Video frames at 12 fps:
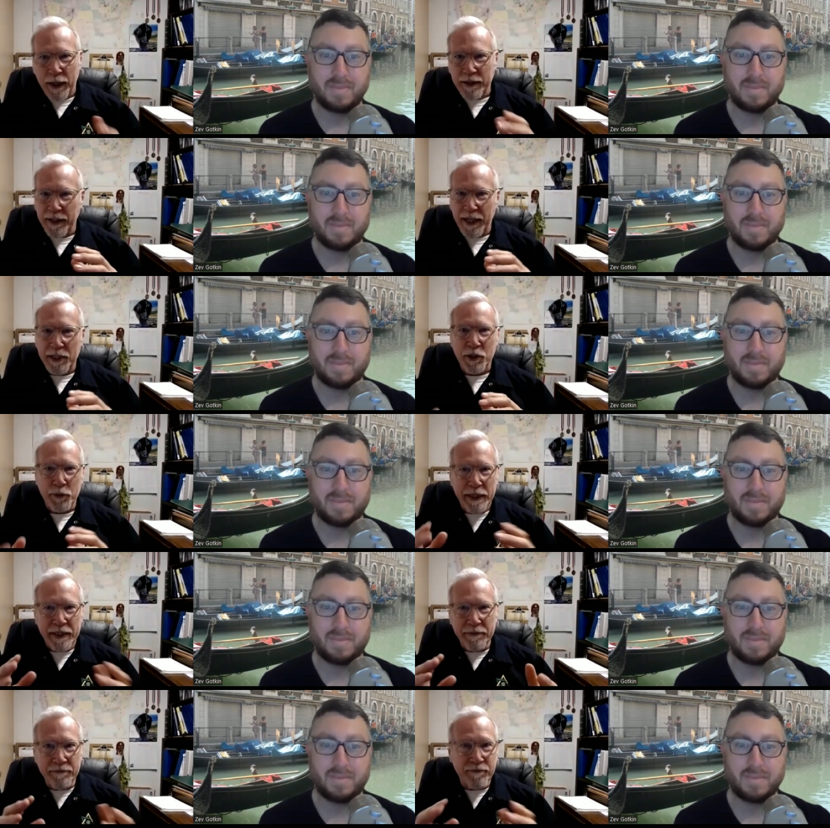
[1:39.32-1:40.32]
Speaker 1: throughout the last
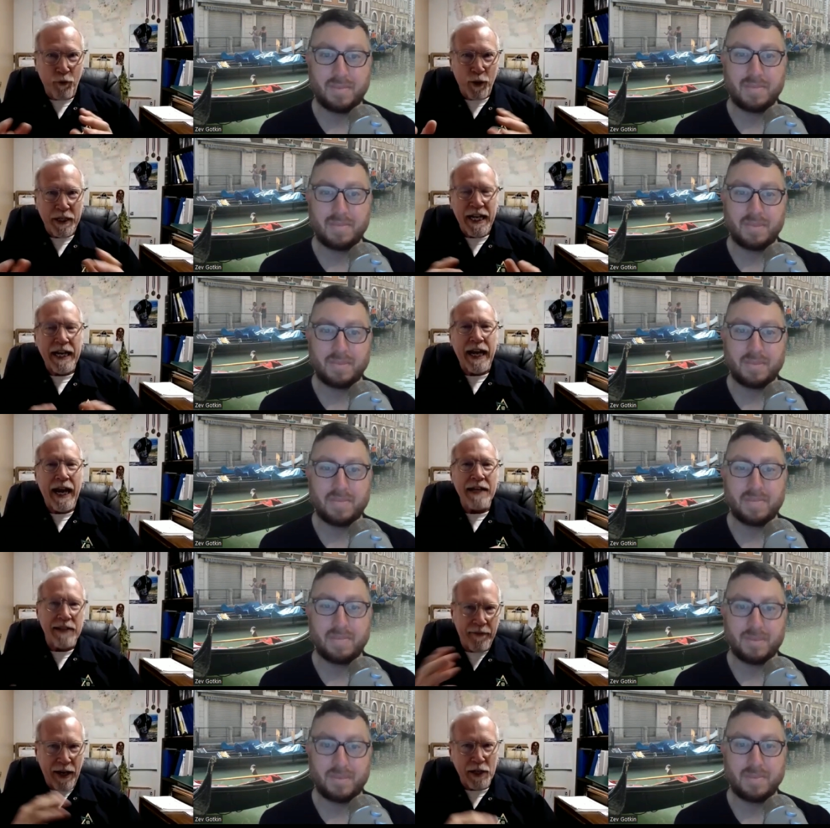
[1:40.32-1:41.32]
three, four
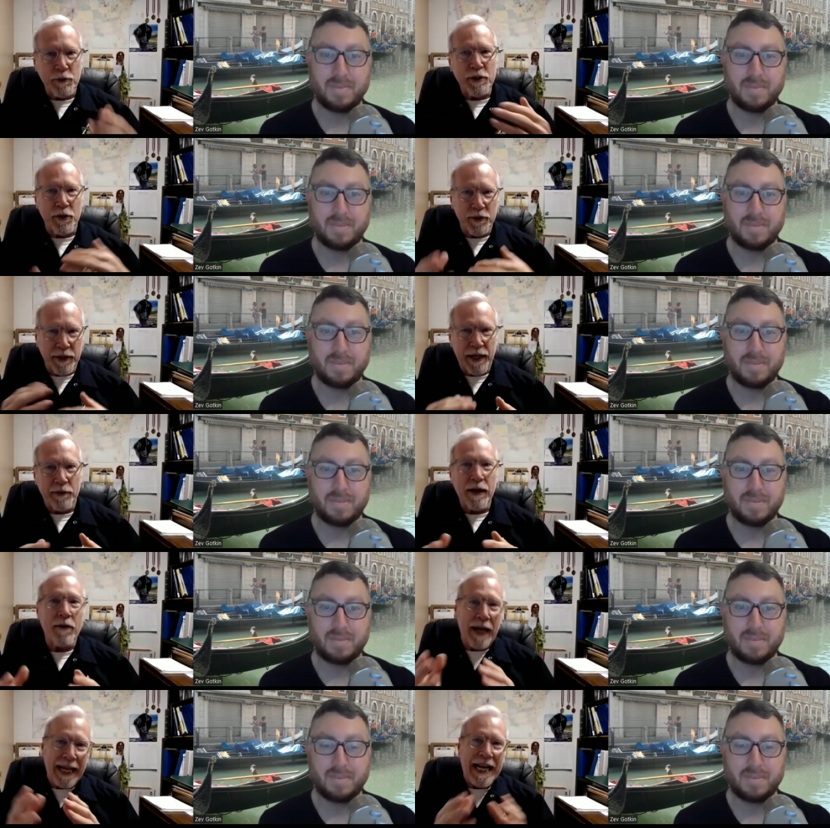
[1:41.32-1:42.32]
decades, I've actually turned that
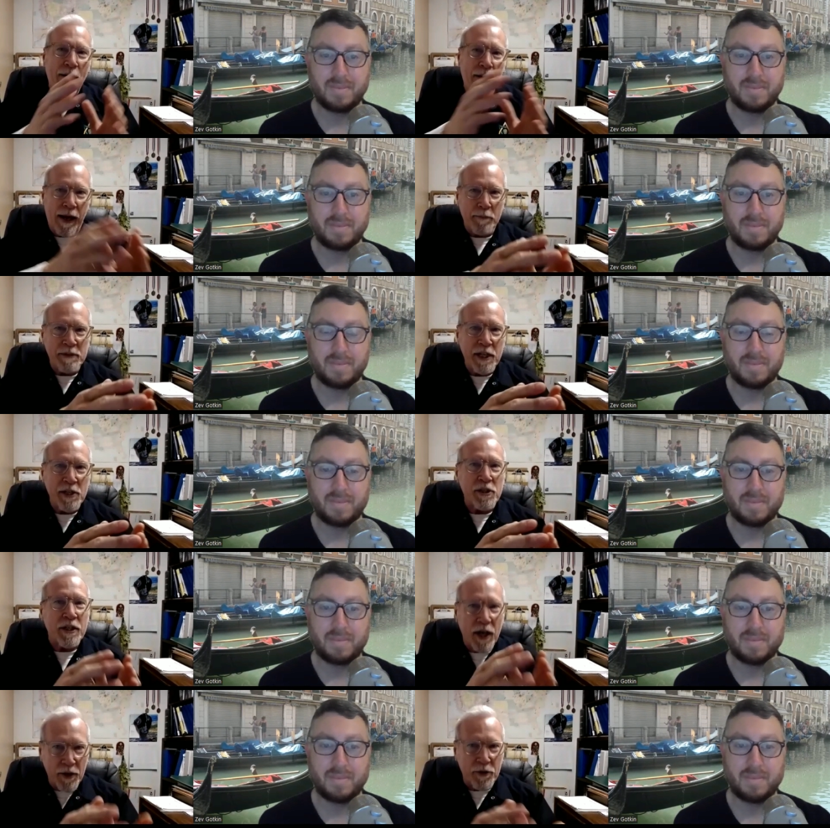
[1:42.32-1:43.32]
around. And now I'm
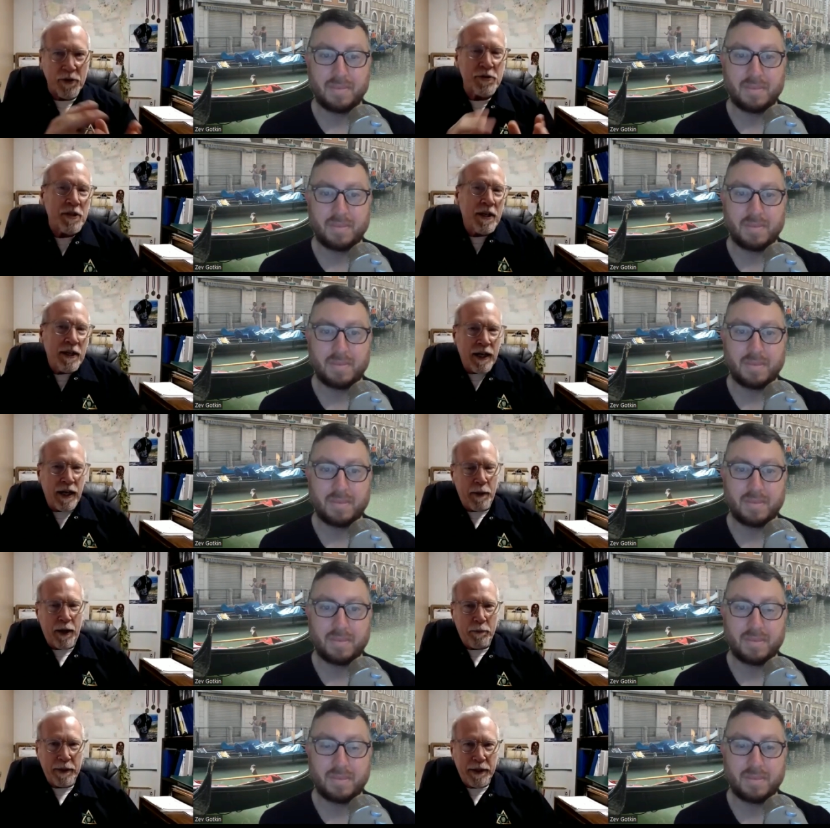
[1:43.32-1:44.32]
teaching others
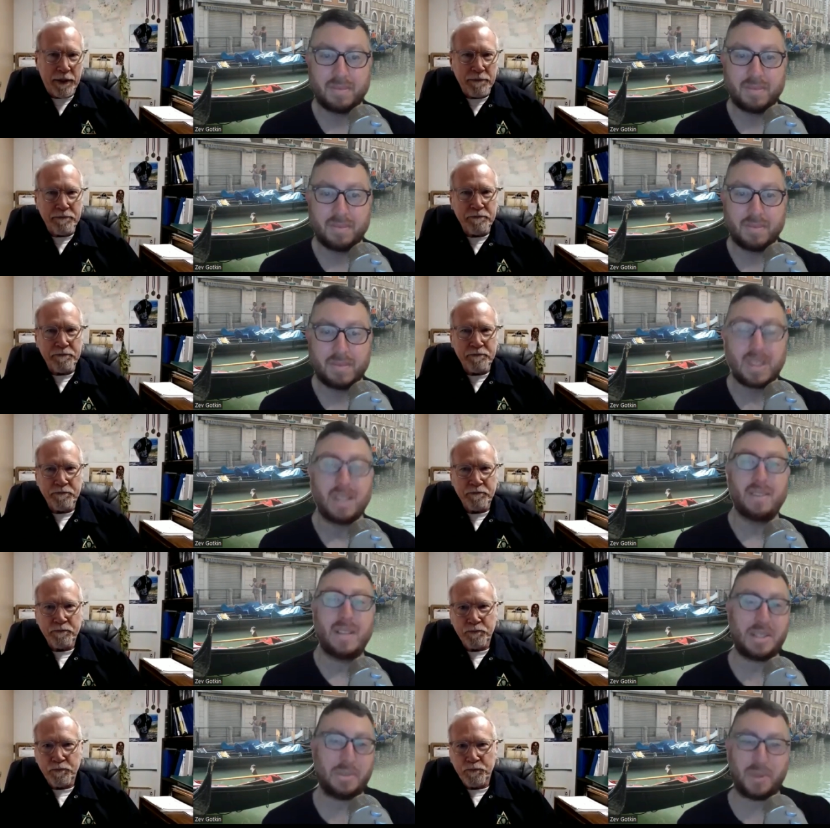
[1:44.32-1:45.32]
about beer.
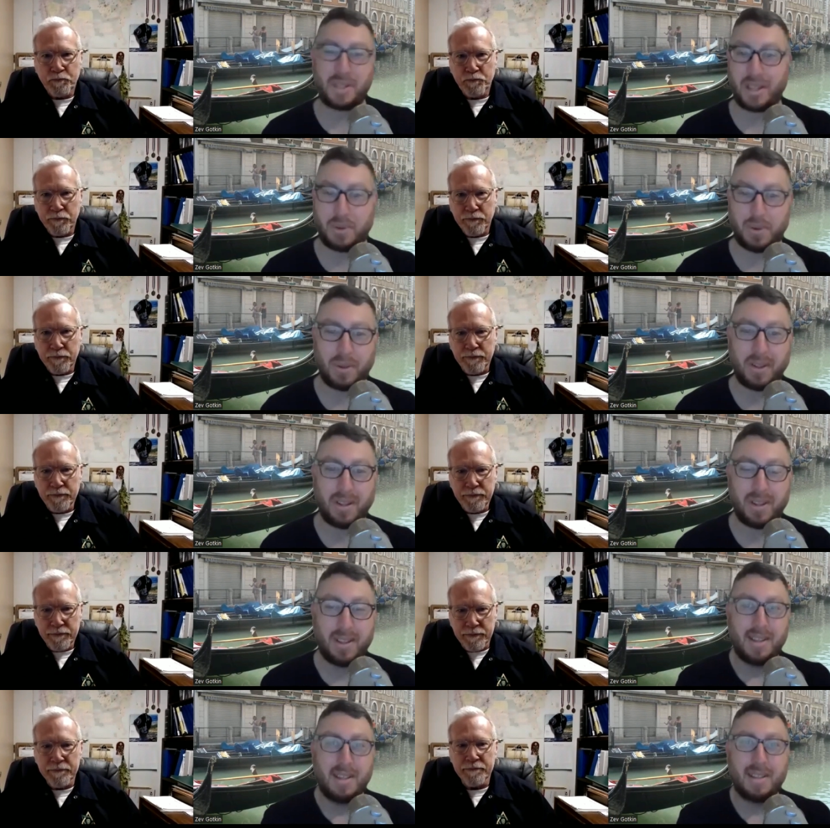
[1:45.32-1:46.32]
Speaker 2: That's really
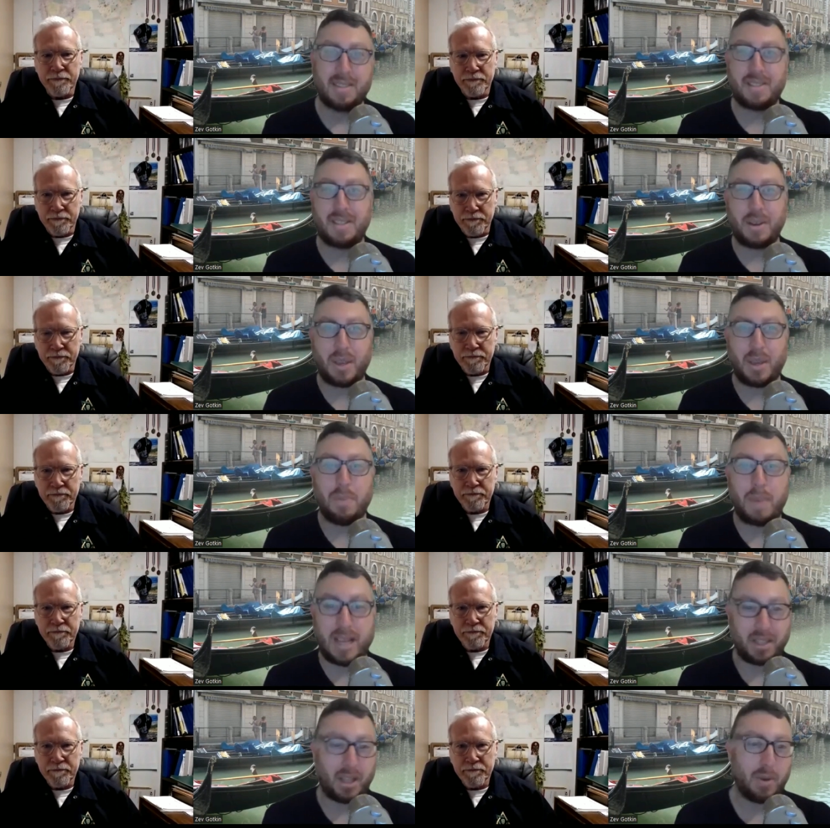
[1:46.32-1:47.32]
cool. Mm-hmm. So you
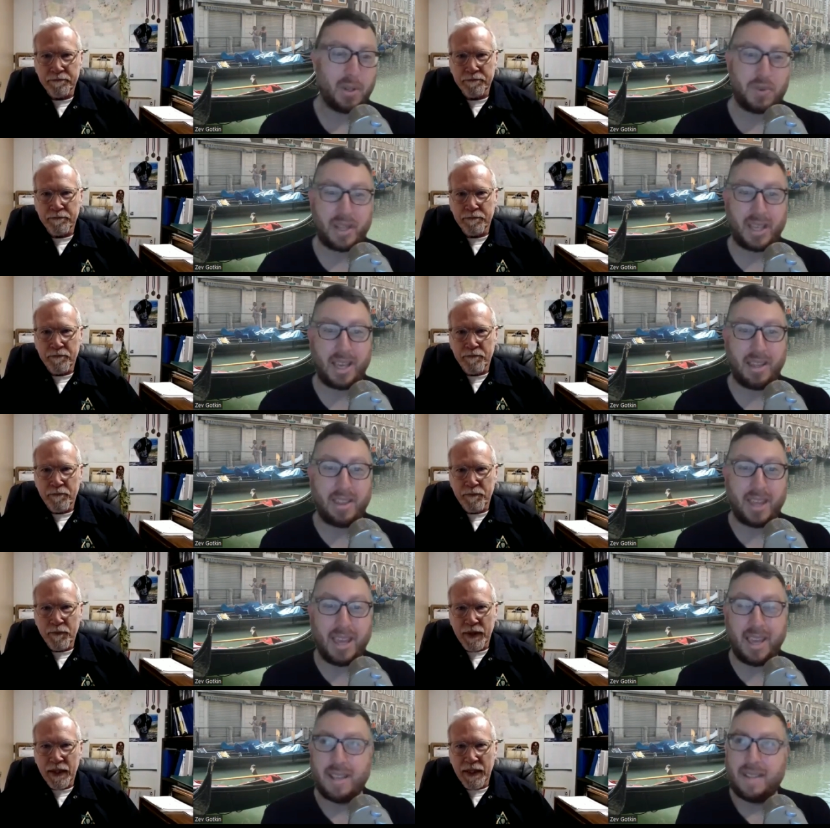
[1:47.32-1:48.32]
basically were drinking
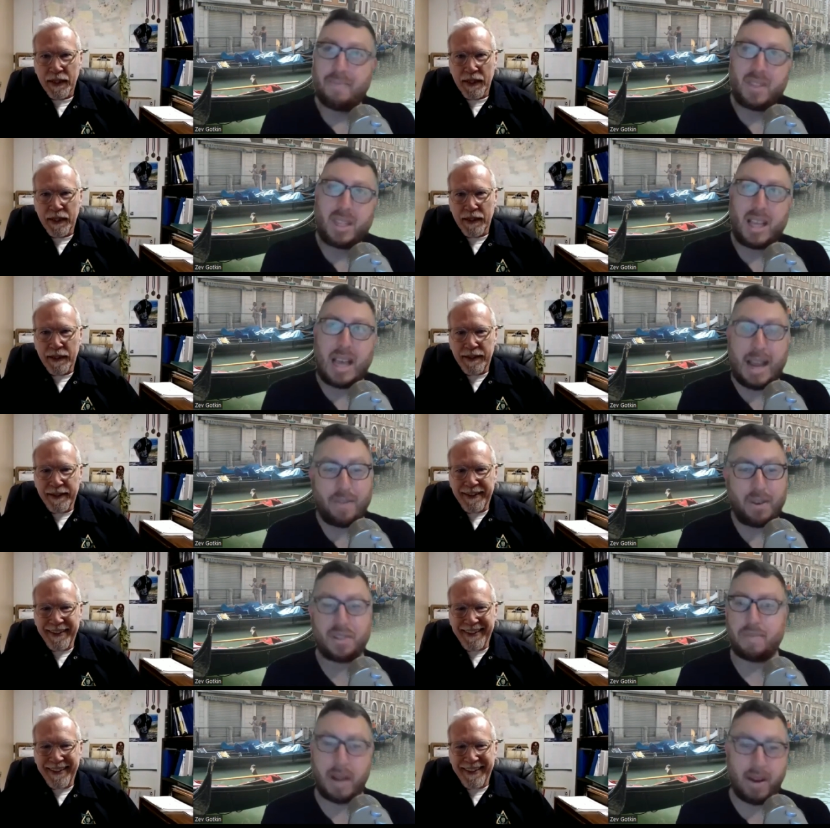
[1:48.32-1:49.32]
the
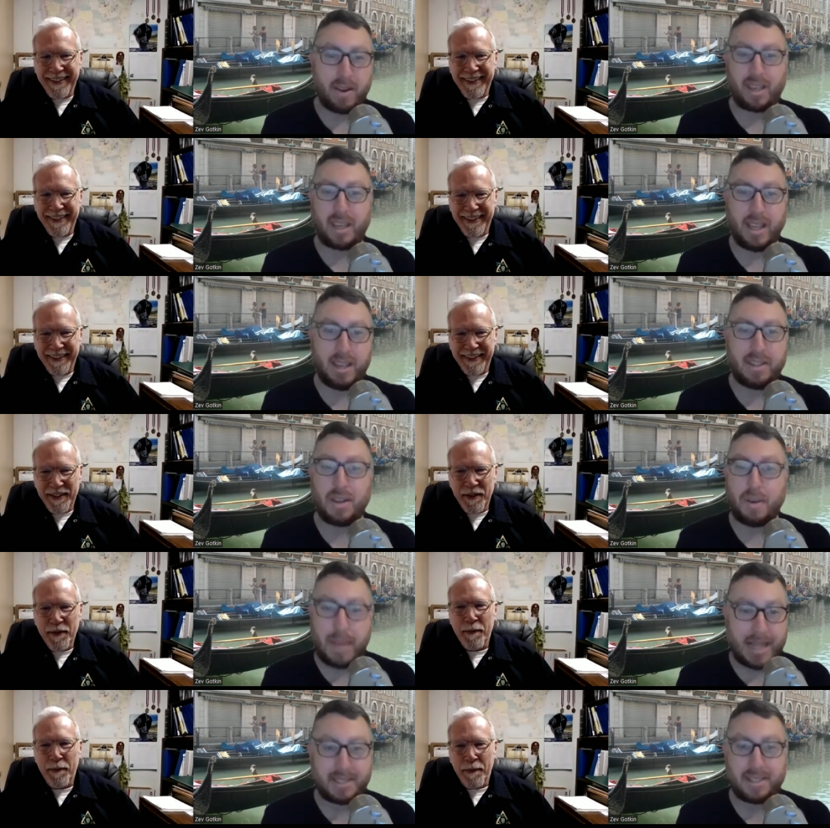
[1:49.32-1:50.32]
average American
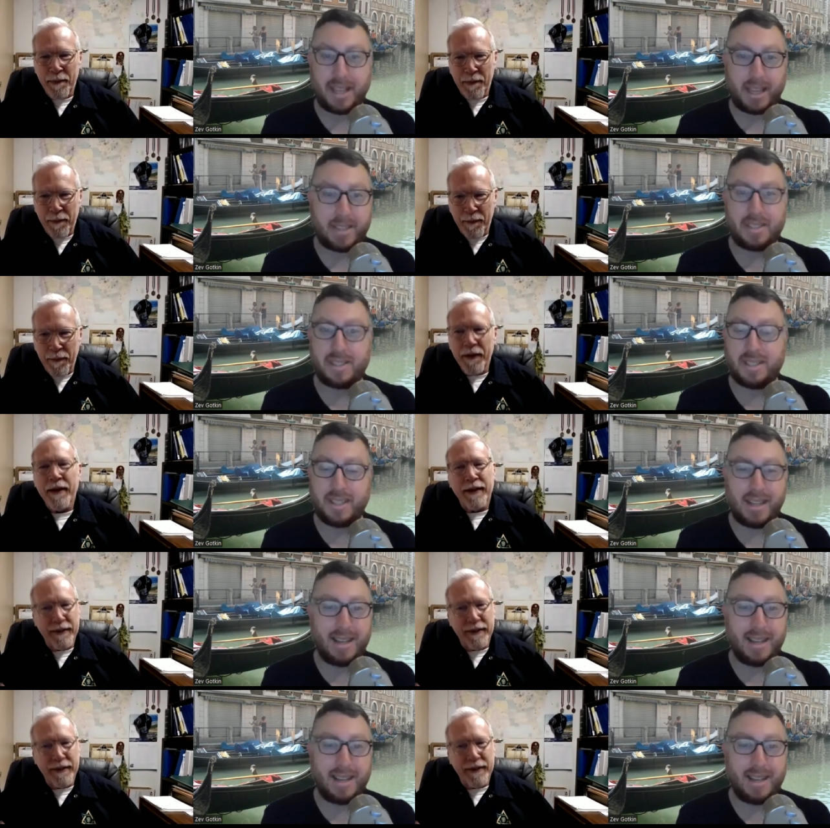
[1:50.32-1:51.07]
domestics